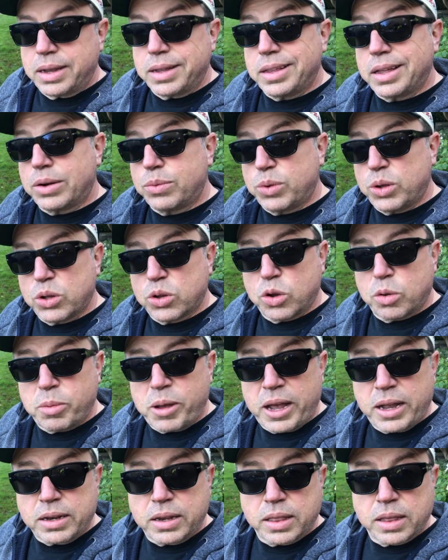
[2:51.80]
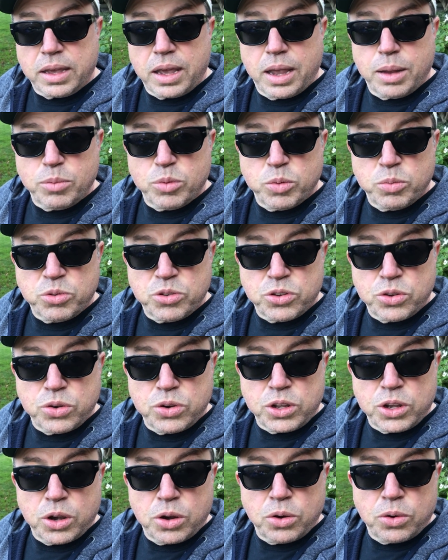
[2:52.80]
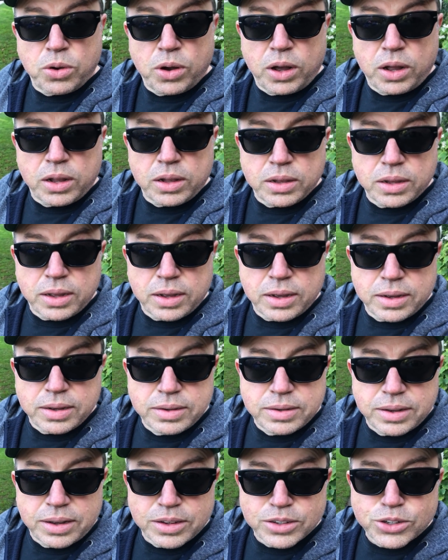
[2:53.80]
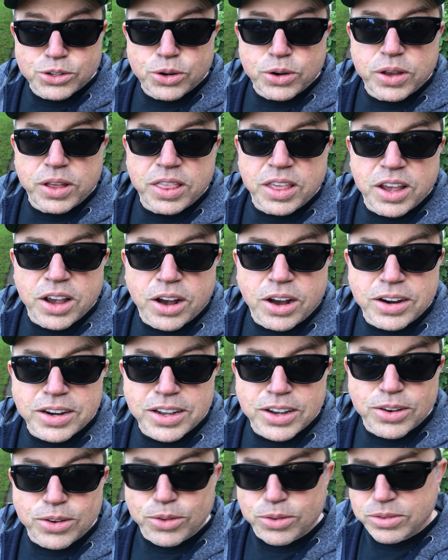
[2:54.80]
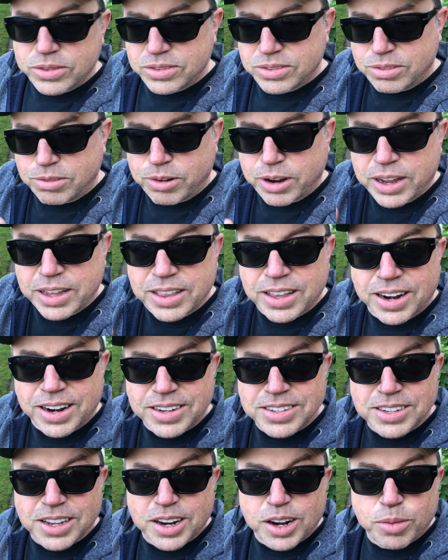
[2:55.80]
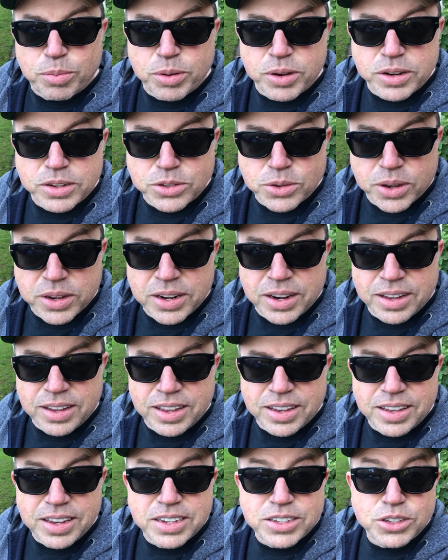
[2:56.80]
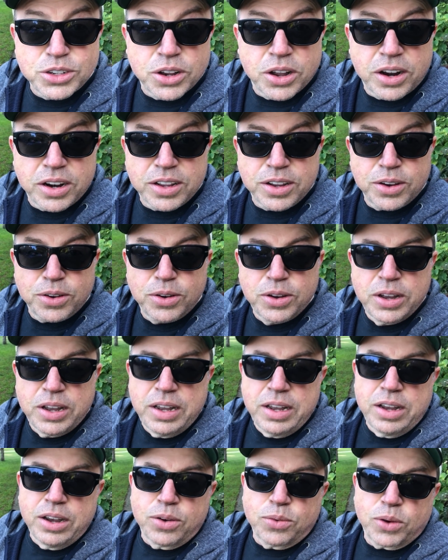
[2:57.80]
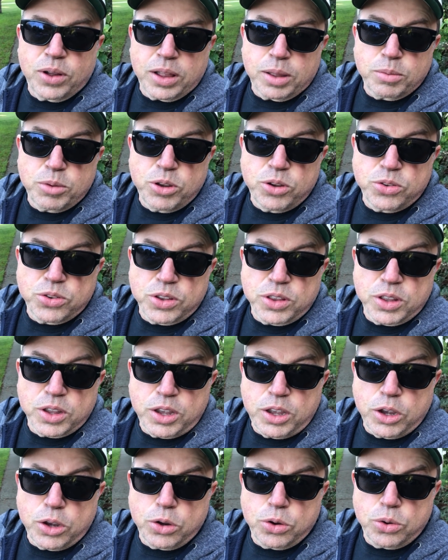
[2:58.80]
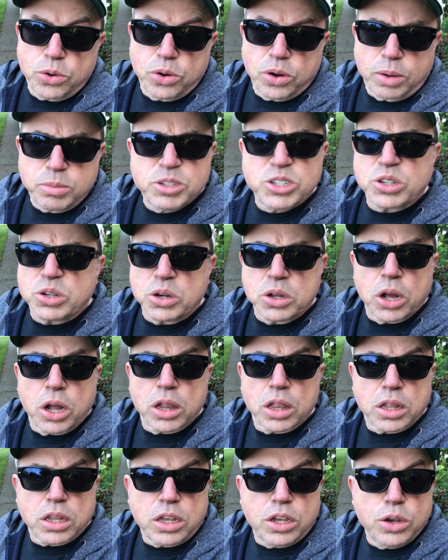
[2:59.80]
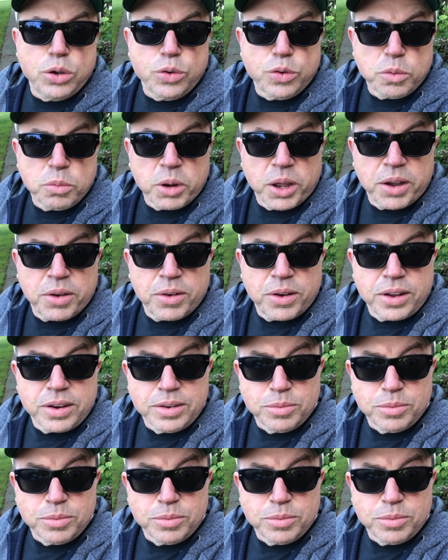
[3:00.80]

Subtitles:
And then we'll go back to the game room studio. I'll show you the audio rig that I set up here so I can get decent audio while I'm using the Q. I'm just going to call it the Q from now on.